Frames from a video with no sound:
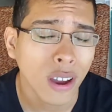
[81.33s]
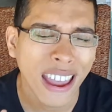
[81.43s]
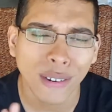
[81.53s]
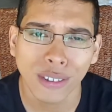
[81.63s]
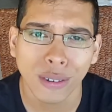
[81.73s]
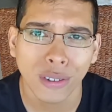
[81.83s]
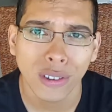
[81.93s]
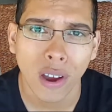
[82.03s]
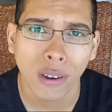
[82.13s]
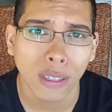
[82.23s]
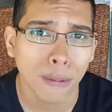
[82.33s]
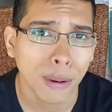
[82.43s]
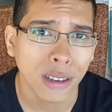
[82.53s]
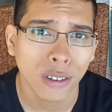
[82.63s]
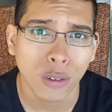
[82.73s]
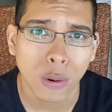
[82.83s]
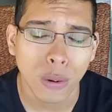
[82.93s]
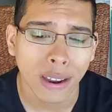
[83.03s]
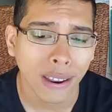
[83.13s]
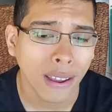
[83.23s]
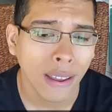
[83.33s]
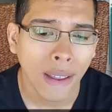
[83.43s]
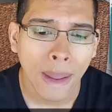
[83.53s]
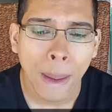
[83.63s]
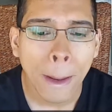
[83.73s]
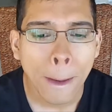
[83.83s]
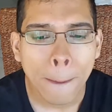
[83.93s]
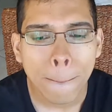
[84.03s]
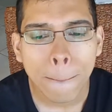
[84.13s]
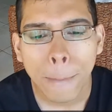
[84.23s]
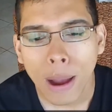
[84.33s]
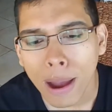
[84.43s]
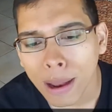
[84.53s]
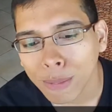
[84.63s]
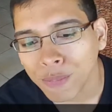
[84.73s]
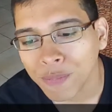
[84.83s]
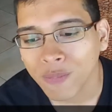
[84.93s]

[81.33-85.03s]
Every single song, the bass is great. But